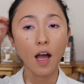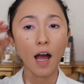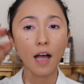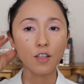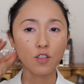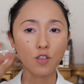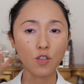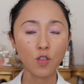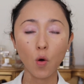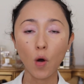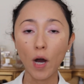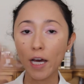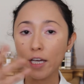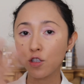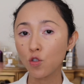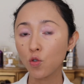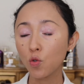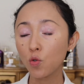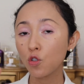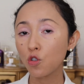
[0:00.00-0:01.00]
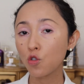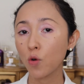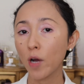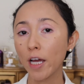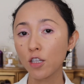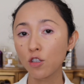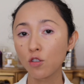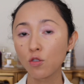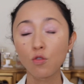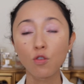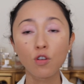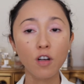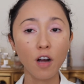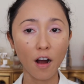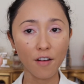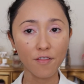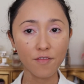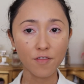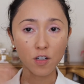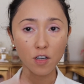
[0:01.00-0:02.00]
so I do try to
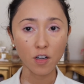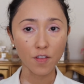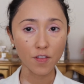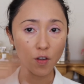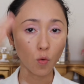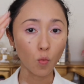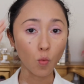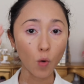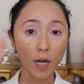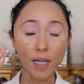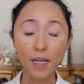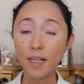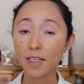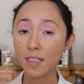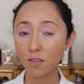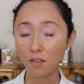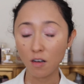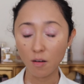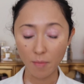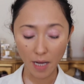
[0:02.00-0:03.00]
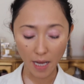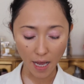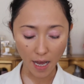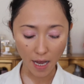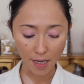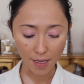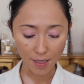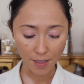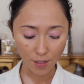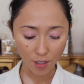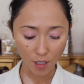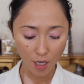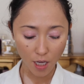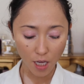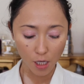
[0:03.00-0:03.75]
cover the whiteness around my eyes.